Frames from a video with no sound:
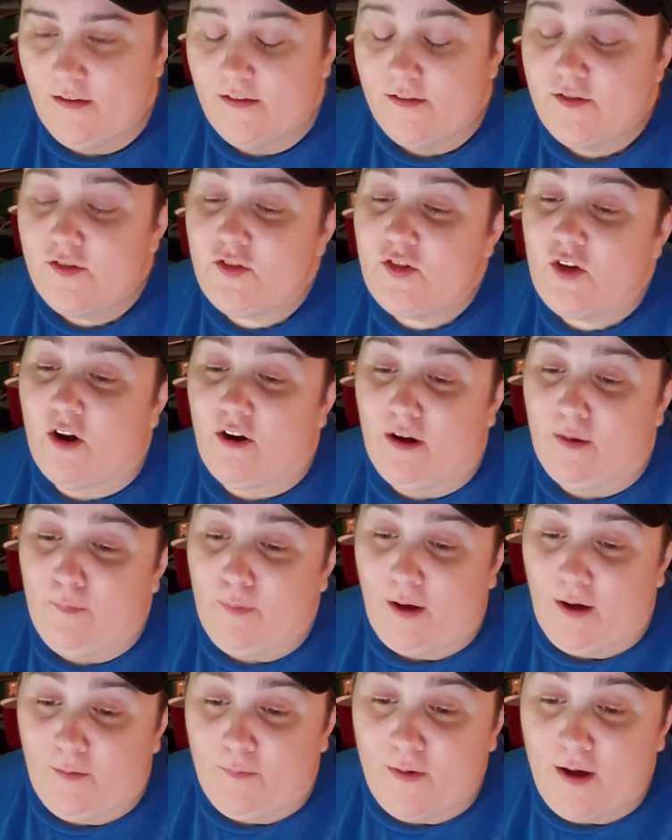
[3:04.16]
Sorry,
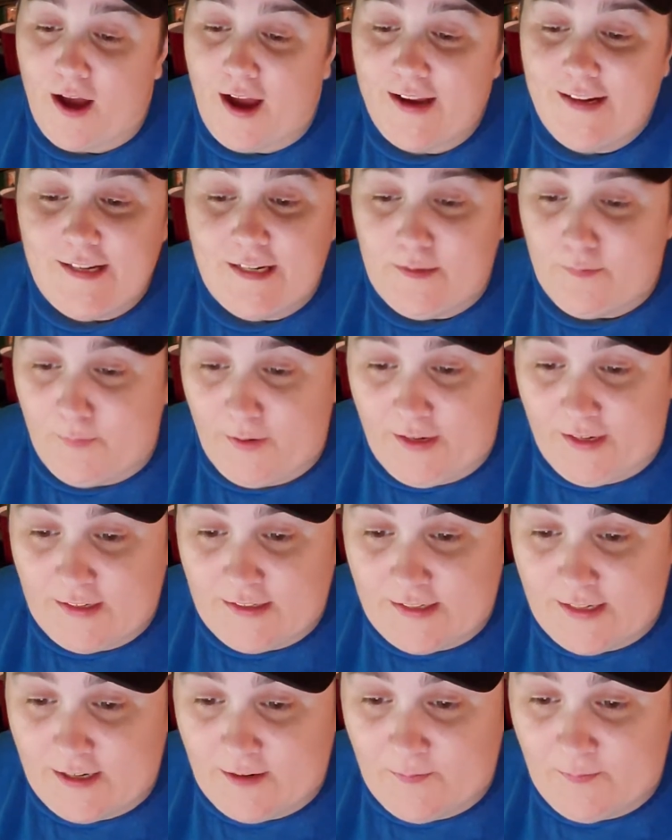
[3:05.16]
Bob. I didn't mean
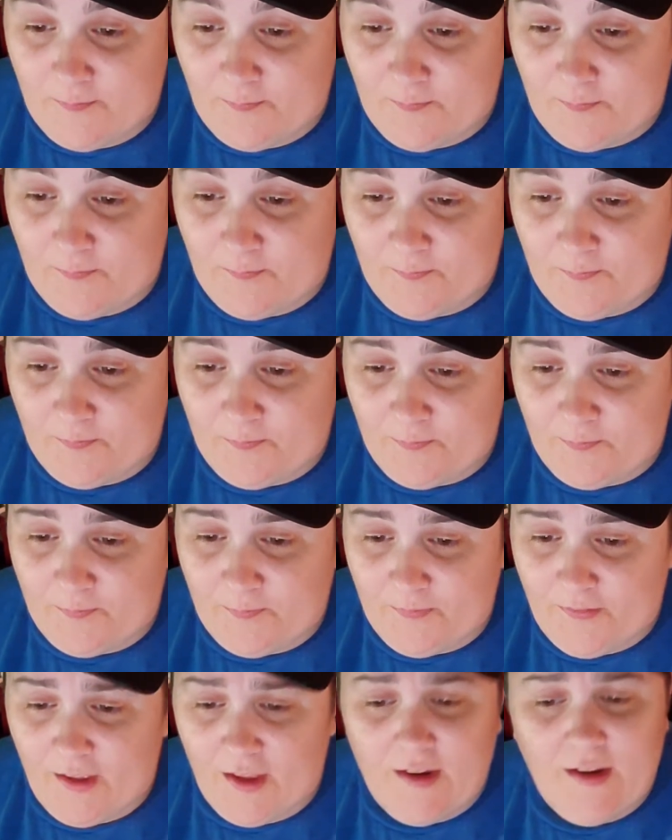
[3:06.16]
it, dear.
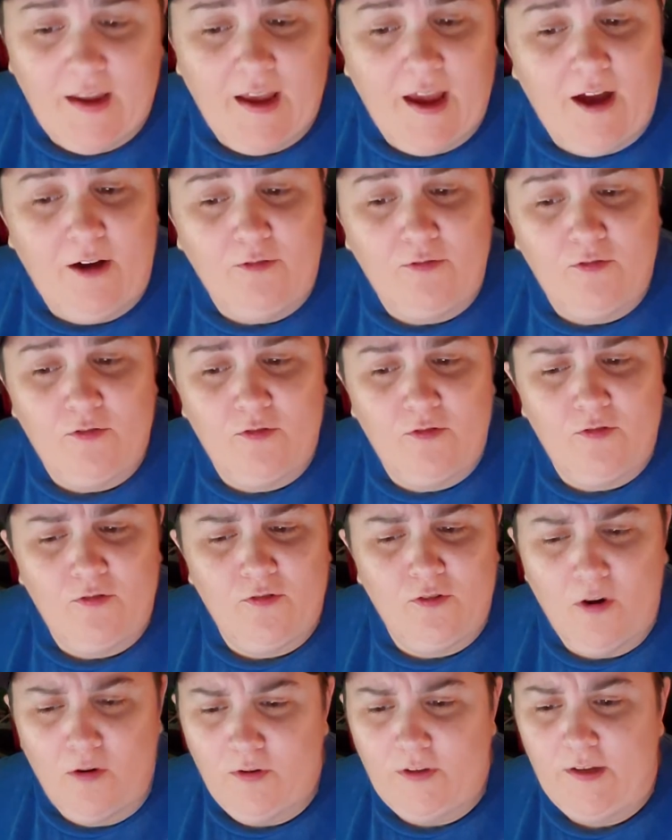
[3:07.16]
Anyhow,
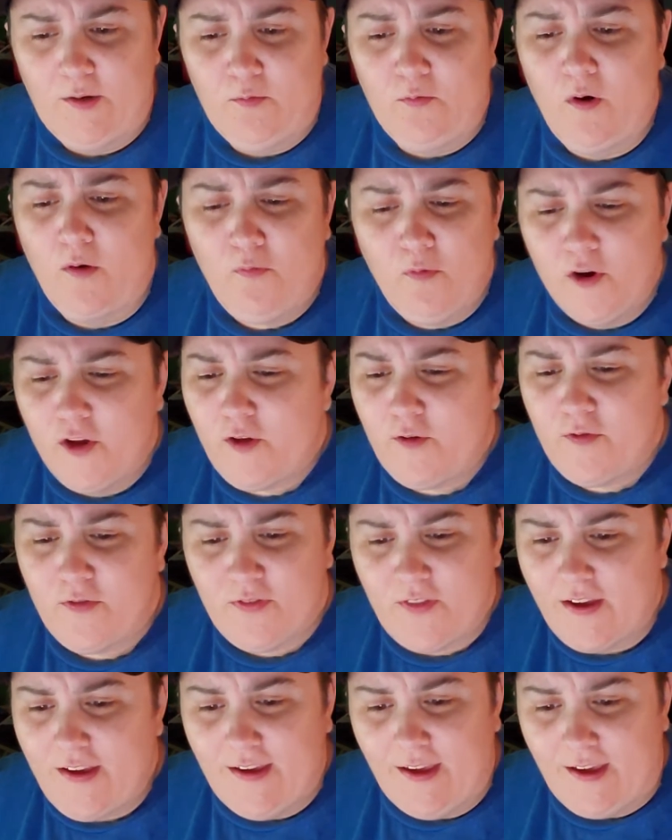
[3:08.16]
Crowley, what were you
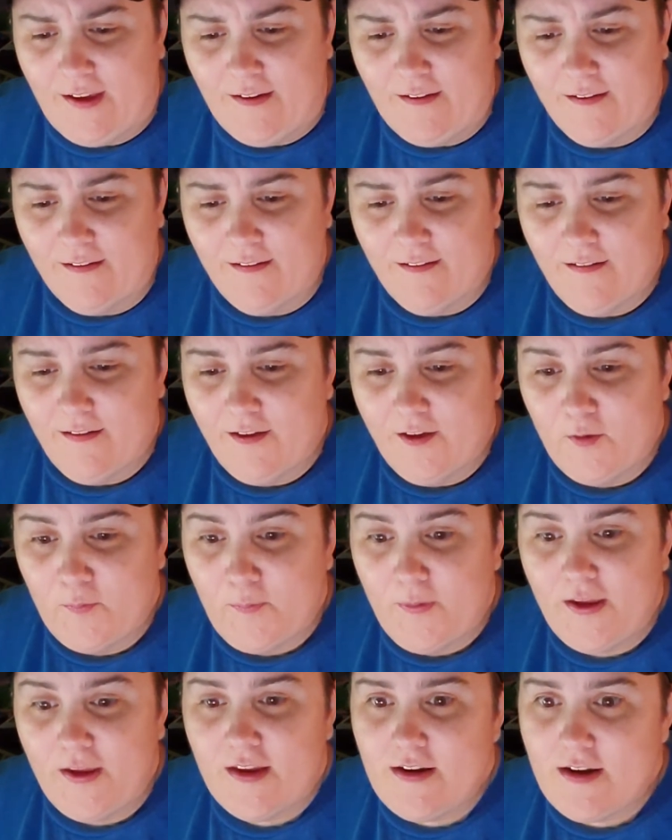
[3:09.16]
thinking? He'll
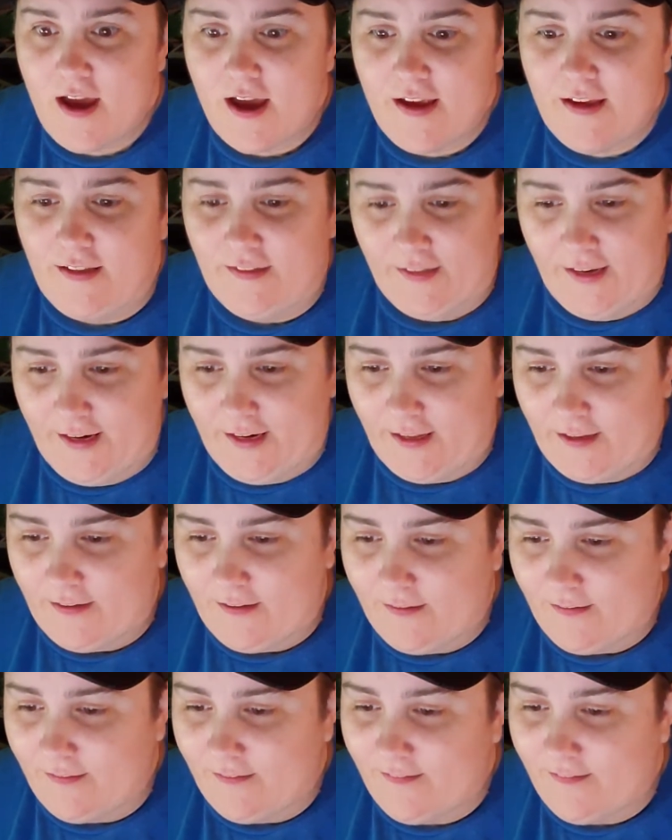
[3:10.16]
be annihilated.